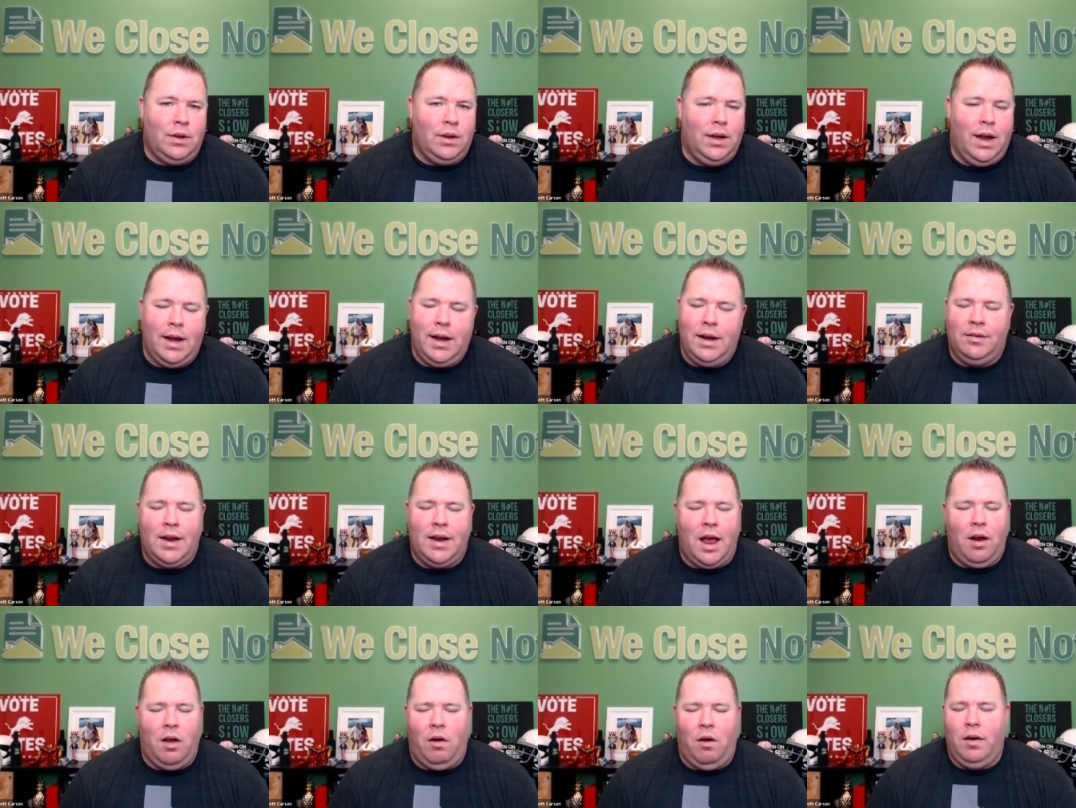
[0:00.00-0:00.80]
And it's
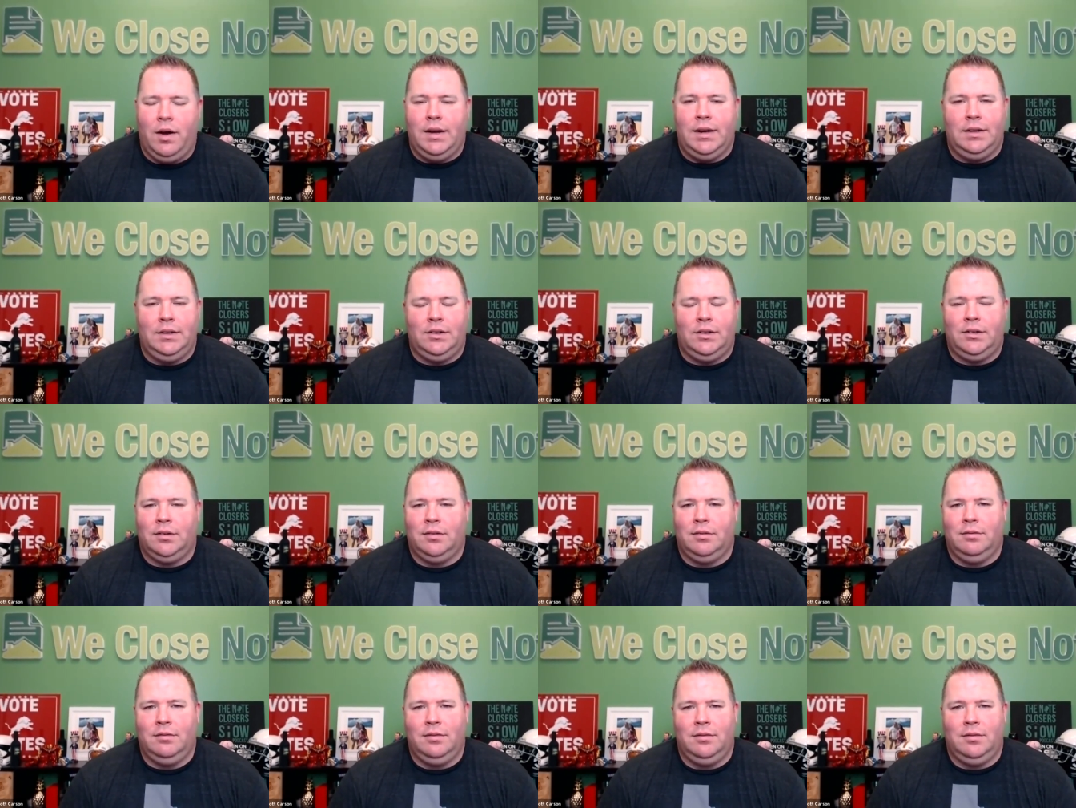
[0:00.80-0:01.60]
not always
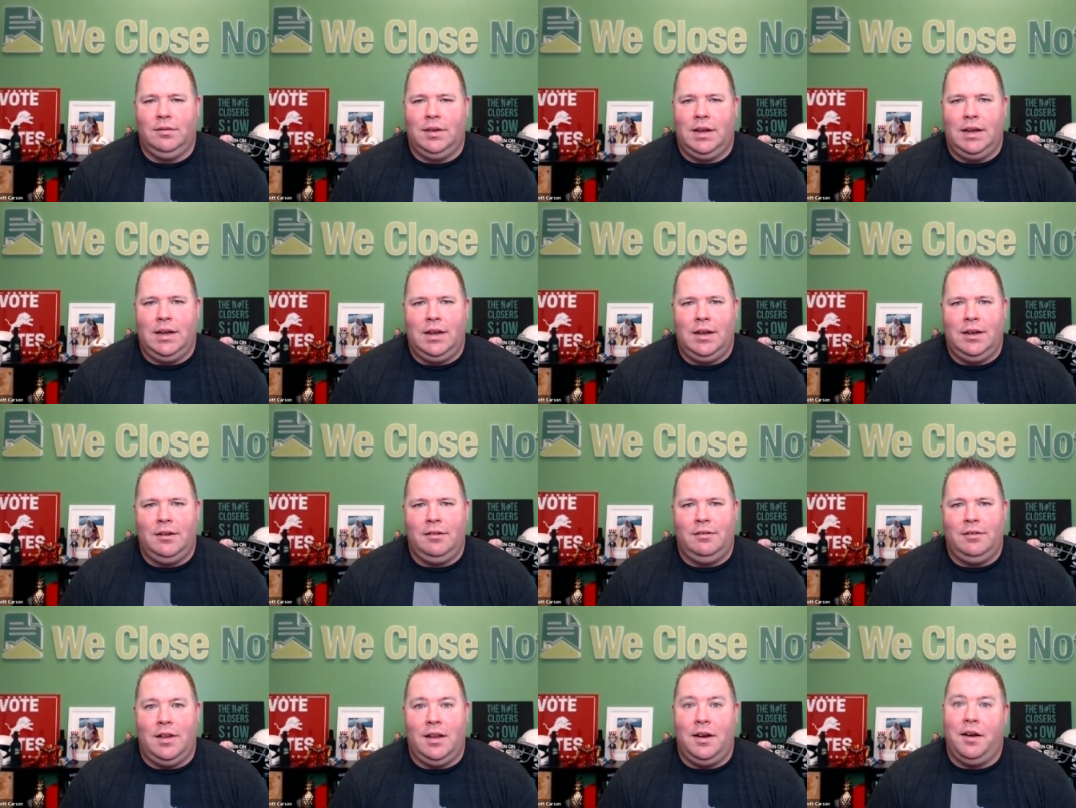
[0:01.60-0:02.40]

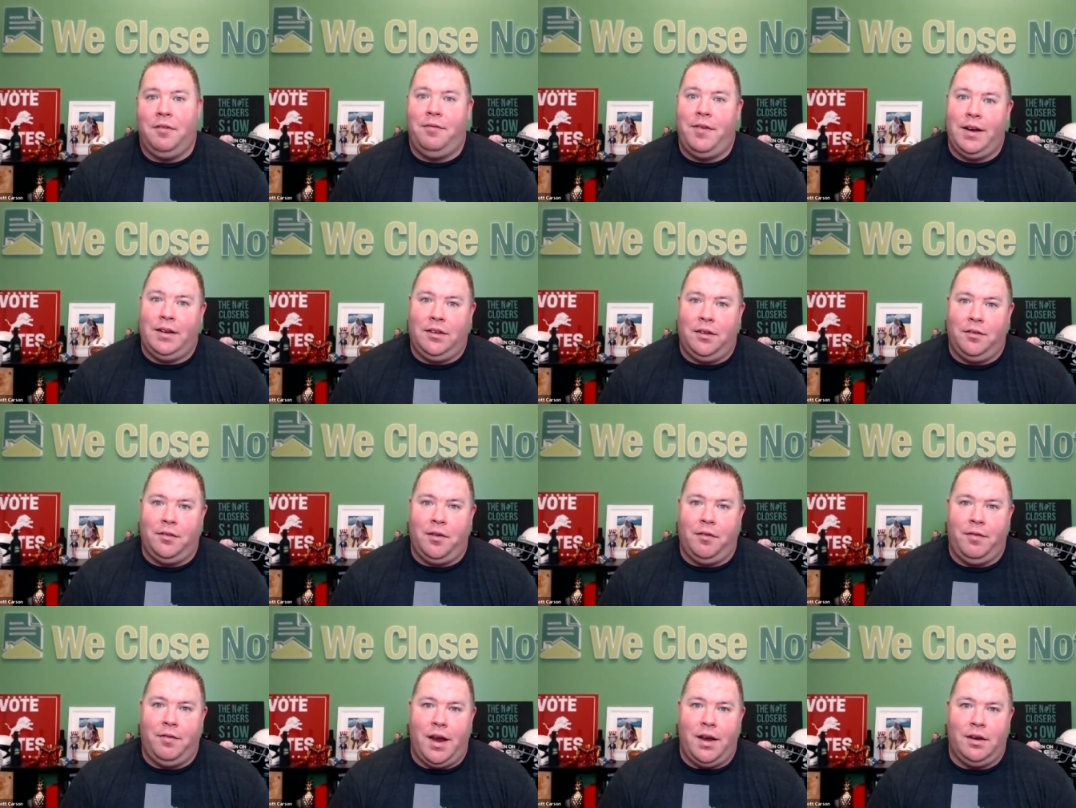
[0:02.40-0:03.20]
uh, an effective
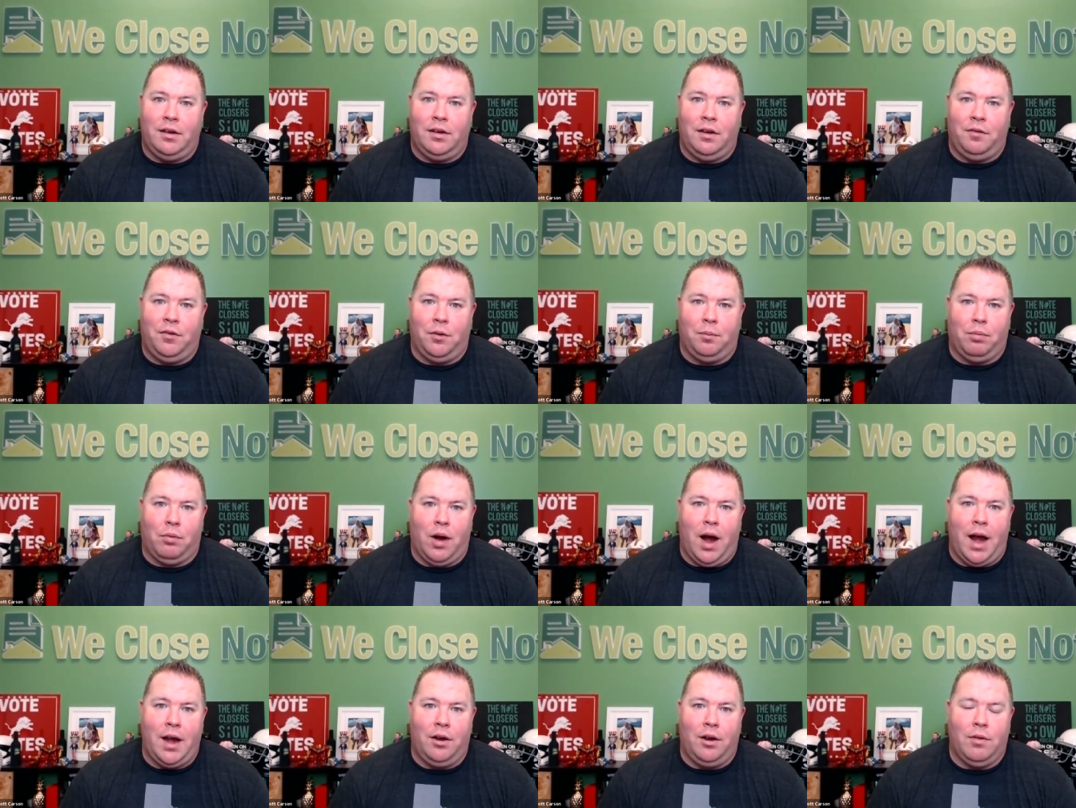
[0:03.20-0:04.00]
event if you're
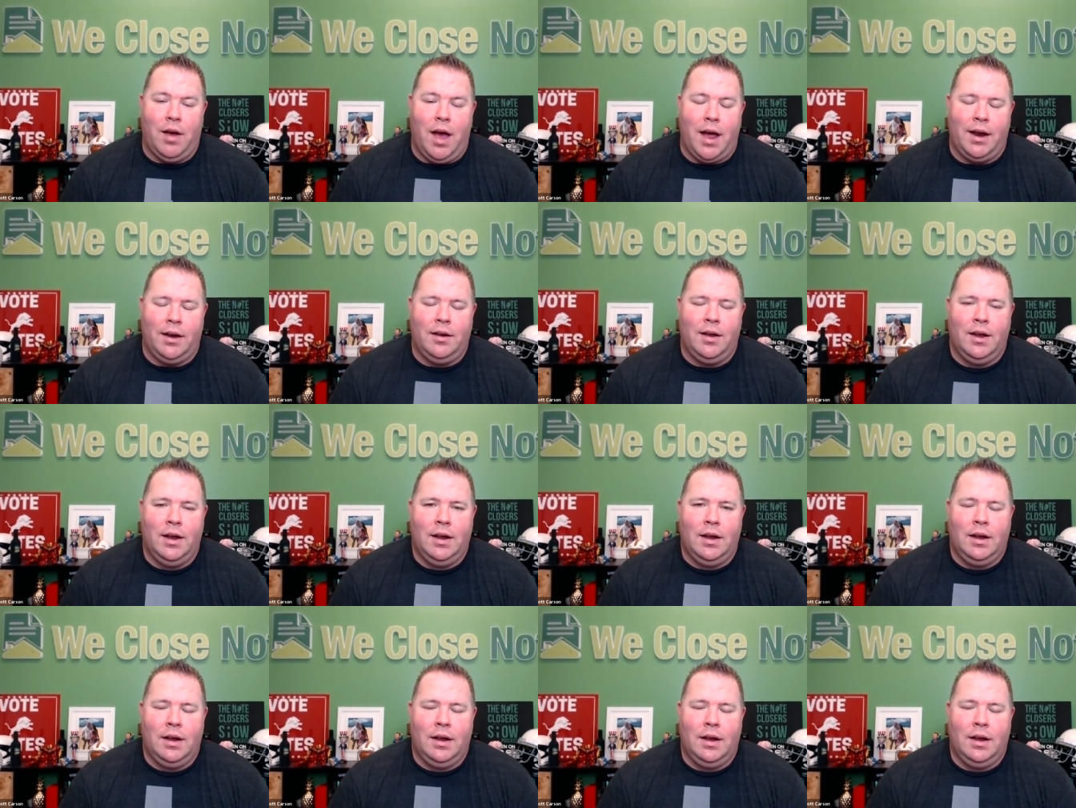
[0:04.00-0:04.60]
brand new at it.